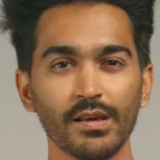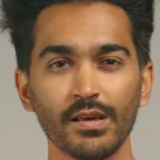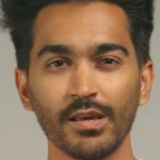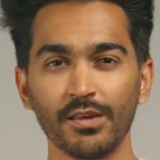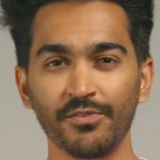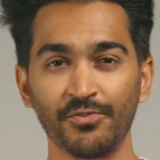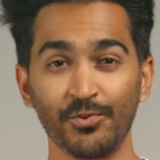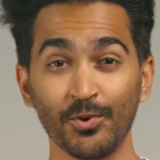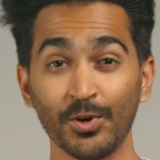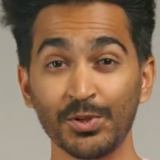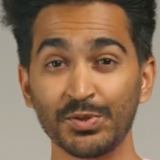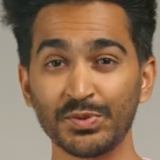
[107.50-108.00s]

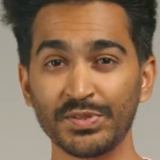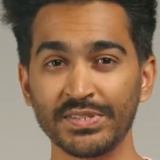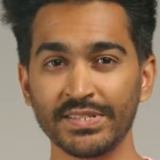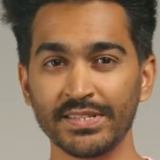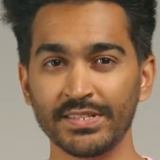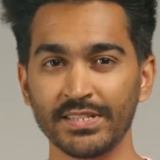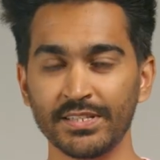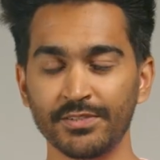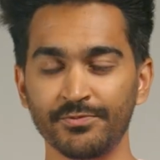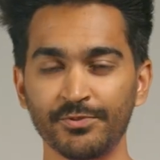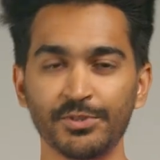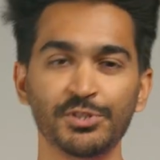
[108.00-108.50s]
If you want to see
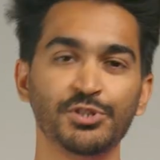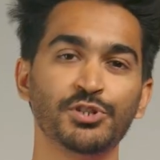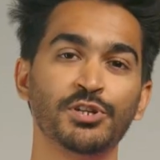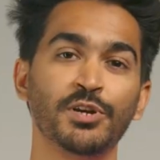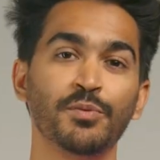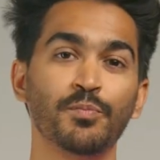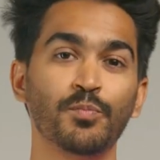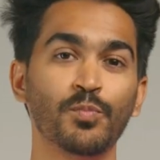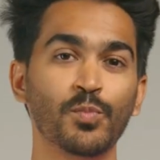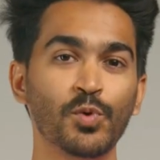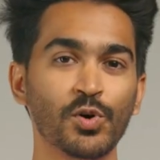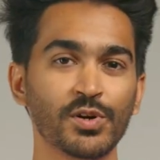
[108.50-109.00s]
this feature in
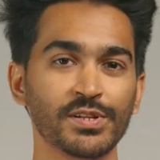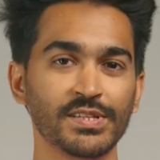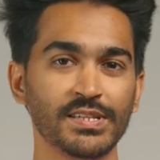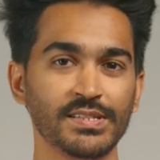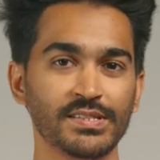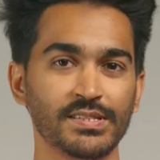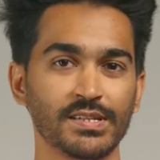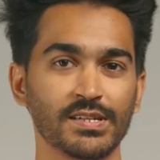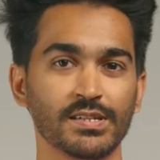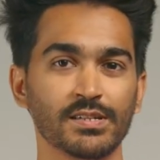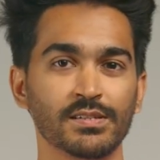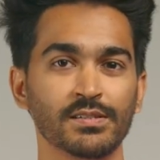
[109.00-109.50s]
more
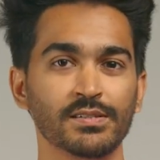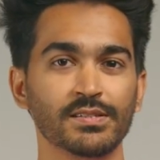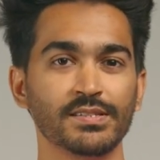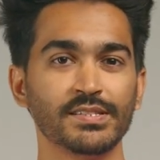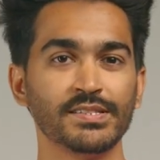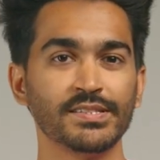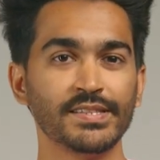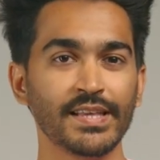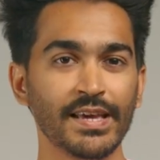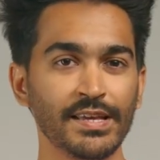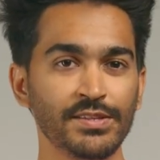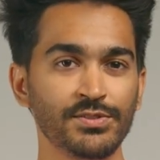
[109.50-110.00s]
detail,
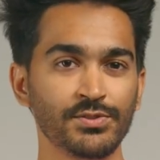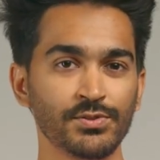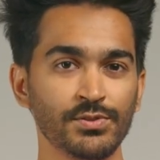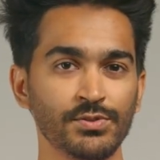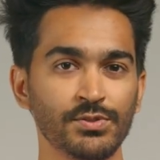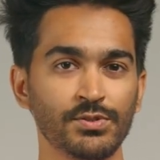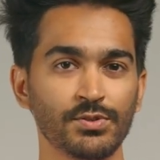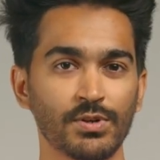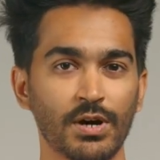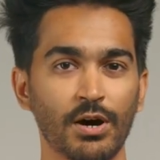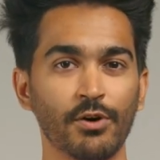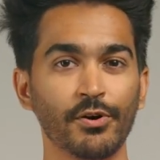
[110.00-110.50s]
stay tuned
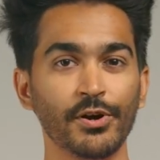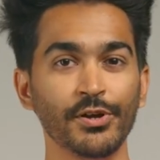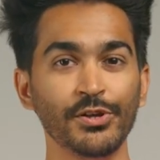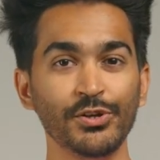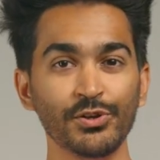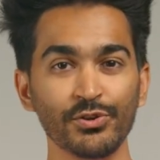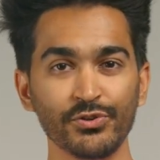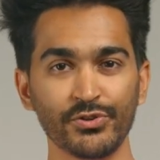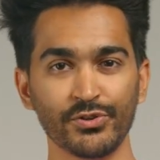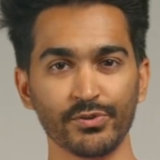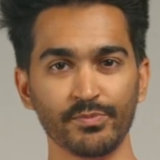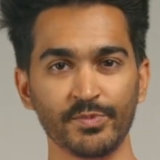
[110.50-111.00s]
to our
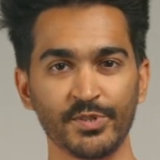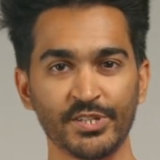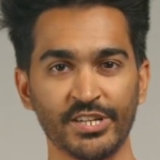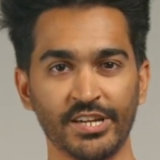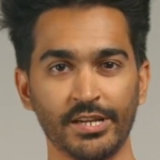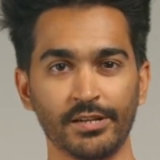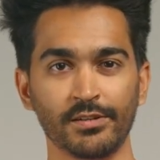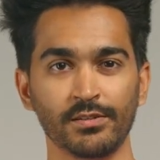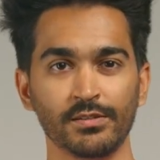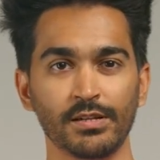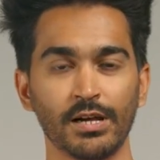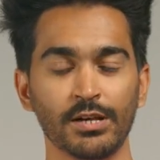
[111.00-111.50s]
YouTube
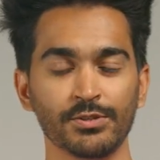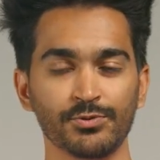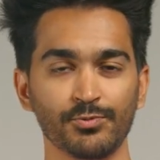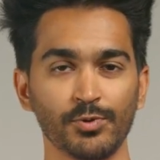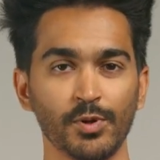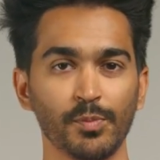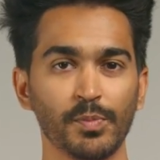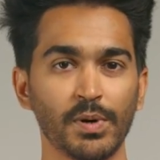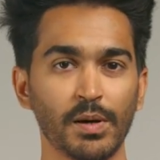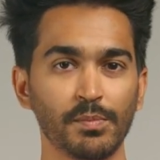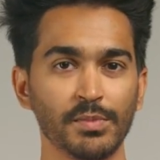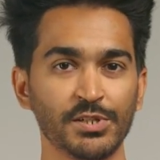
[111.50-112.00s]
channel as
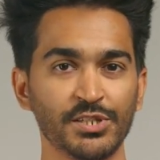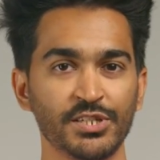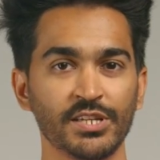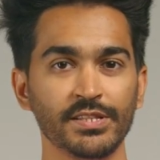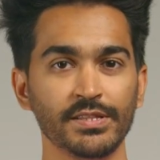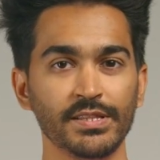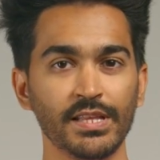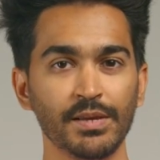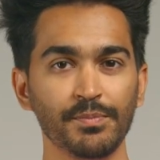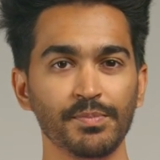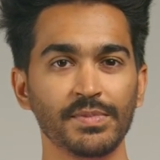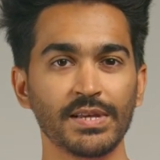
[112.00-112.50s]
we'll publish a
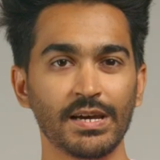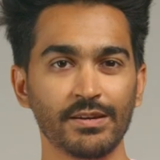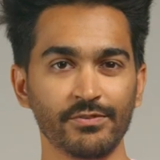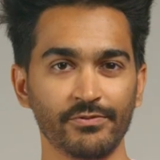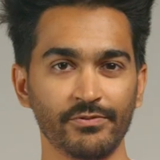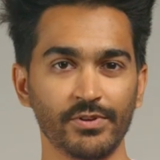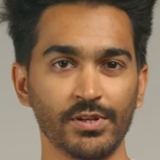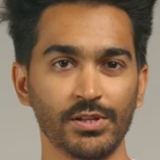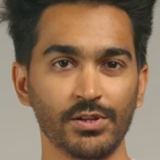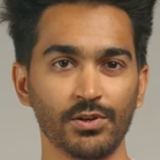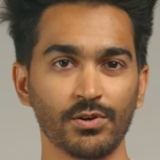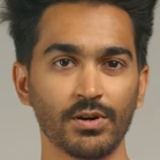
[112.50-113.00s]
deep dive
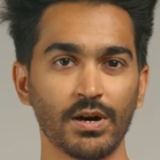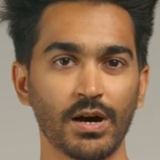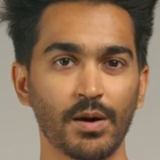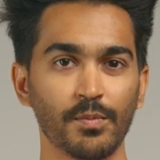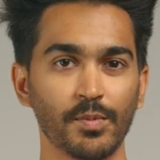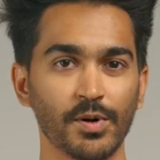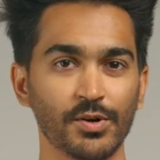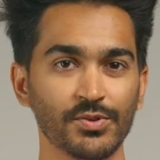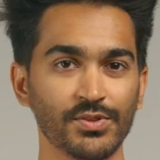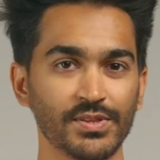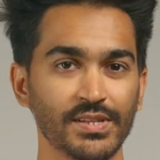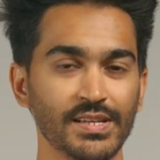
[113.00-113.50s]
video
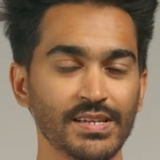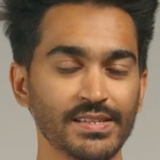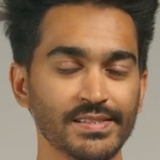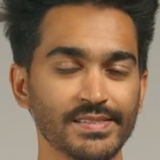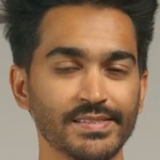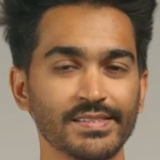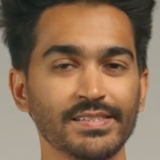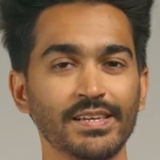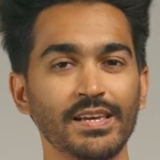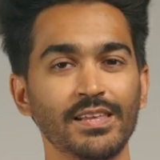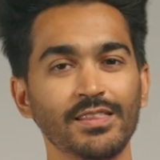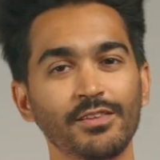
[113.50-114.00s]
about
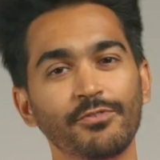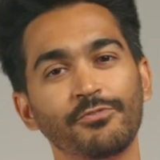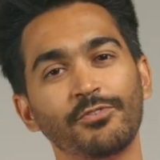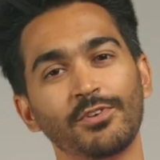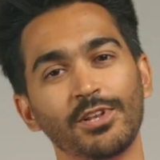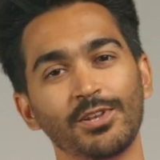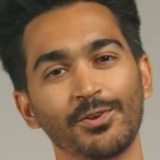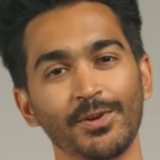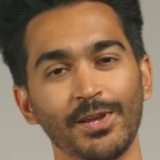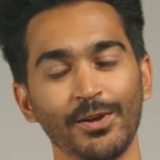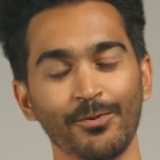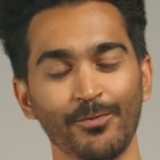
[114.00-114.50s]
this in the
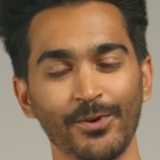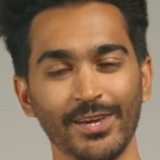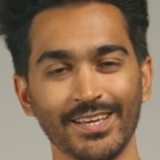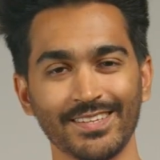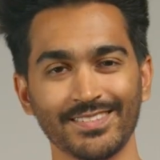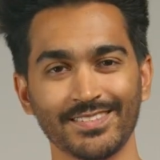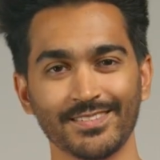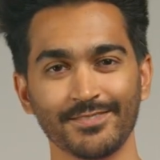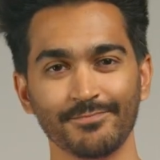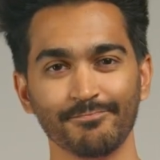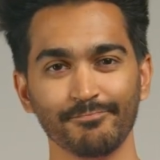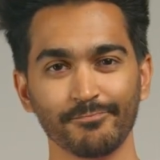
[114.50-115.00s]
following
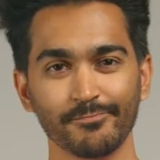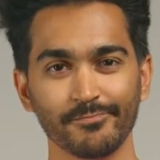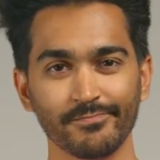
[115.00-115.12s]
weeks.